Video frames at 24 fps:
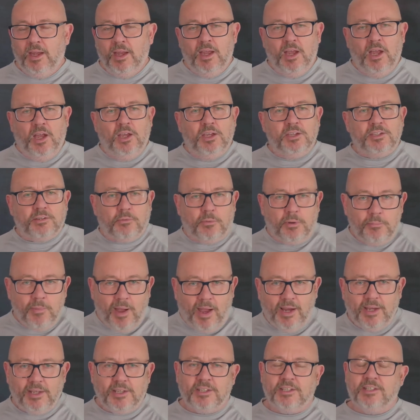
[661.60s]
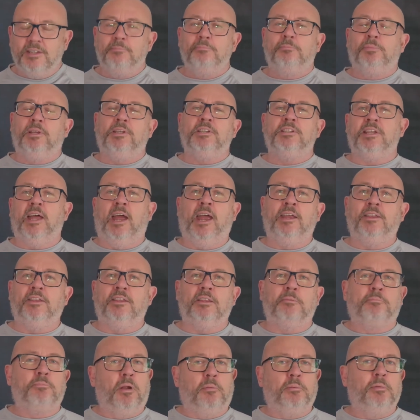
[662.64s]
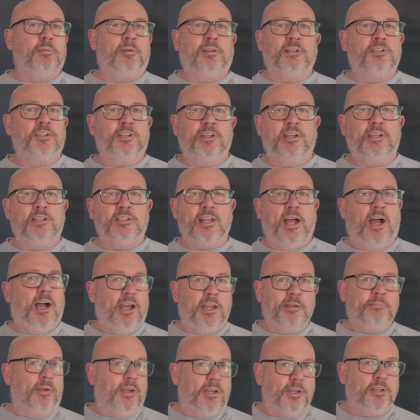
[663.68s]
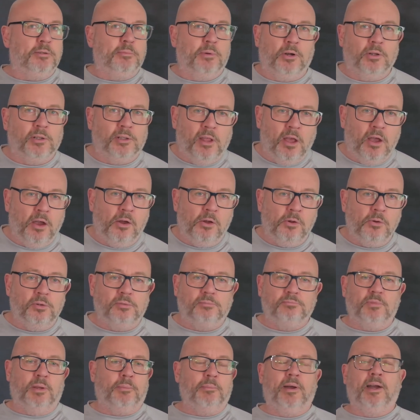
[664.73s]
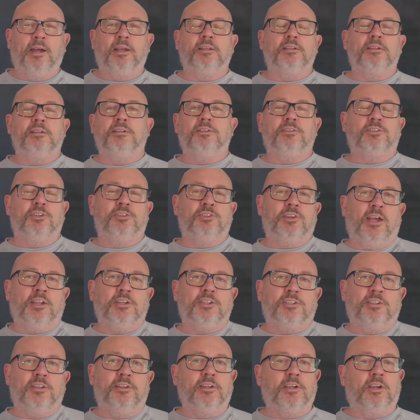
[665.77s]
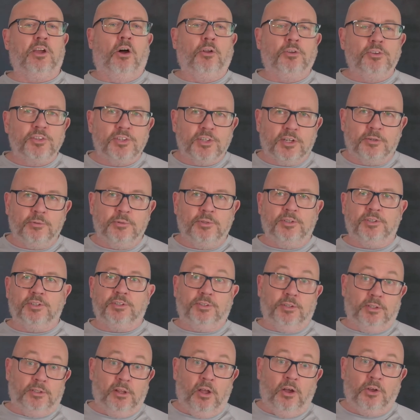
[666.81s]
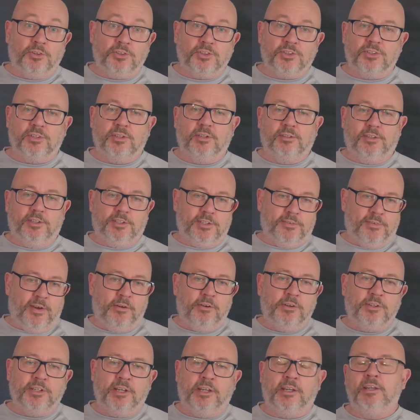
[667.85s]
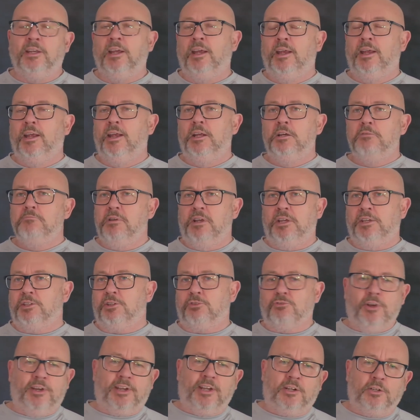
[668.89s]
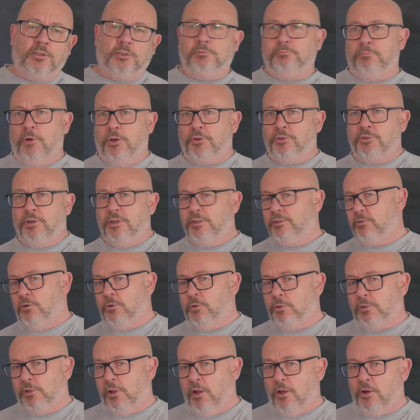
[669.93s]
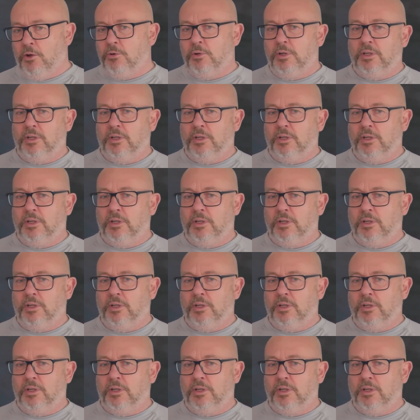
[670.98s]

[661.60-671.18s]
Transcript: So we might simply say that the probability is high, medium or low. We might suggest that the consequence, the loss, the severity is critical, moderate or low.